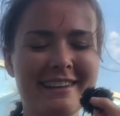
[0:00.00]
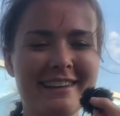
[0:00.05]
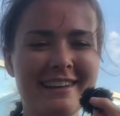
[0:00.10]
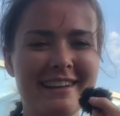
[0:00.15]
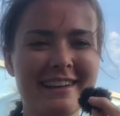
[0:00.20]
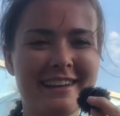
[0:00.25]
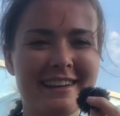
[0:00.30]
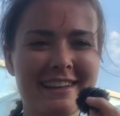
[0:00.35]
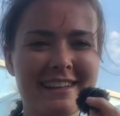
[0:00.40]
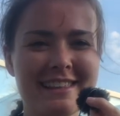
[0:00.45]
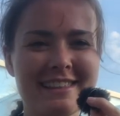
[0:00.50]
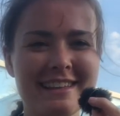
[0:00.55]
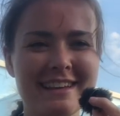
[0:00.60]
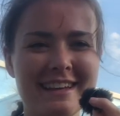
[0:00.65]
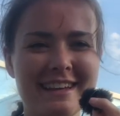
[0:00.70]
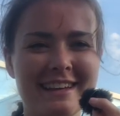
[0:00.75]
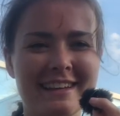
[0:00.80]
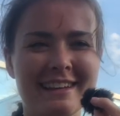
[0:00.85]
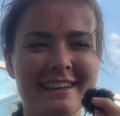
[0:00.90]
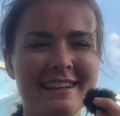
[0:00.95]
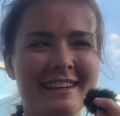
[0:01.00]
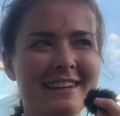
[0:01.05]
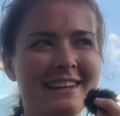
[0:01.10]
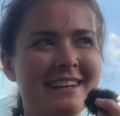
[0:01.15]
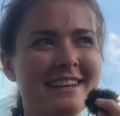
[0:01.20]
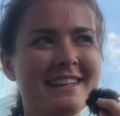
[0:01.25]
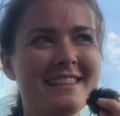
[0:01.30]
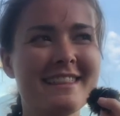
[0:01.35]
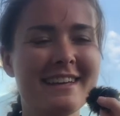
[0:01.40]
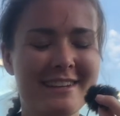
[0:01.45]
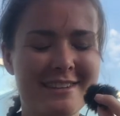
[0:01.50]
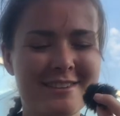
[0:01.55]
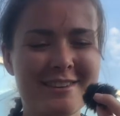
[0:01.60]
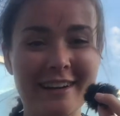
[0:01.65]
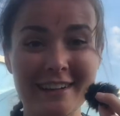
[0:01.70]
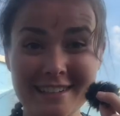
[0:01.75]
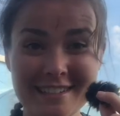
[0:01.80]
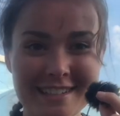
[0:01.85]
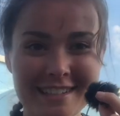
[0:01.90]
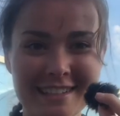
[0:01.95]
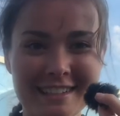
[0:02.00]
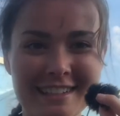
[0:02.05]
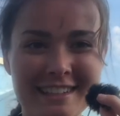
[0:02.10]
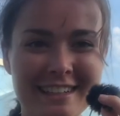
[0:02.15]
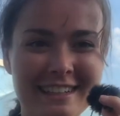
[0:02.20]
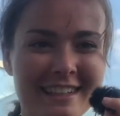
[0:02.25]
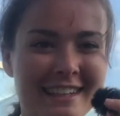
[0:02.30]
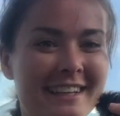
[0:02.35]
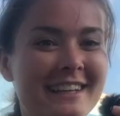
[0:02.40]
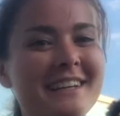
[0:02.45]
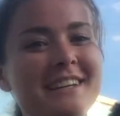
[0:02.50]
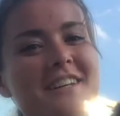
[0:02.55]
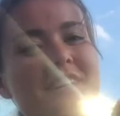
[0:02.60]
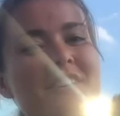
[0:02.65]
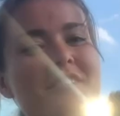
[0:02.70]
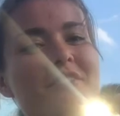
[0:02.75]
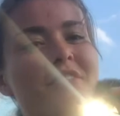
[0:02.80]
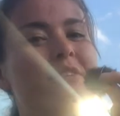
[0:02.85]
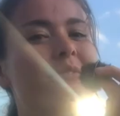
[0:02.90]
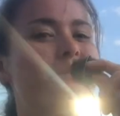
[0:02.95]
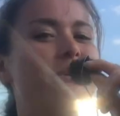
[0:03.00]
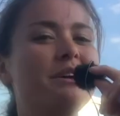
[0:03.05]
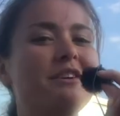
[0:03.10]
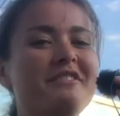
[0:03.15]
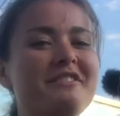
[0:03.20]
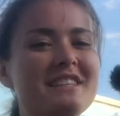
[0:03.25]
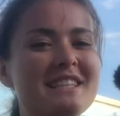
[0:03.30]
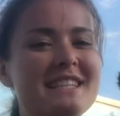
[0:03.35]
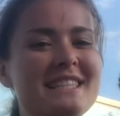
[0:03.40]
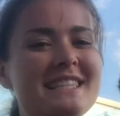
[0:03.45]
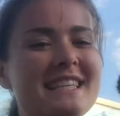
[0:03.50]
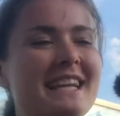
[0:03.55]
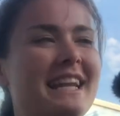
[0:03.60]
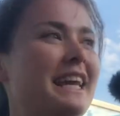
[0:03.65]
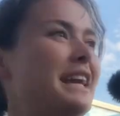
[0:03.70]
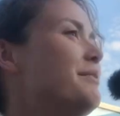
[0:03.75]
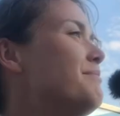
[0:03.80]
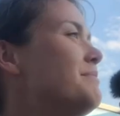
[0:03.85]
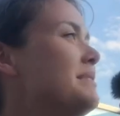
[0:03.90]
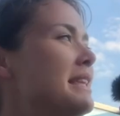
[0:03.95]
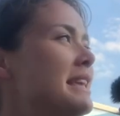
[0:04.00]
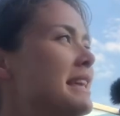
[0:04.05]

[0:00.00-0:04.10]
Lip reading: the attraction for me of this city.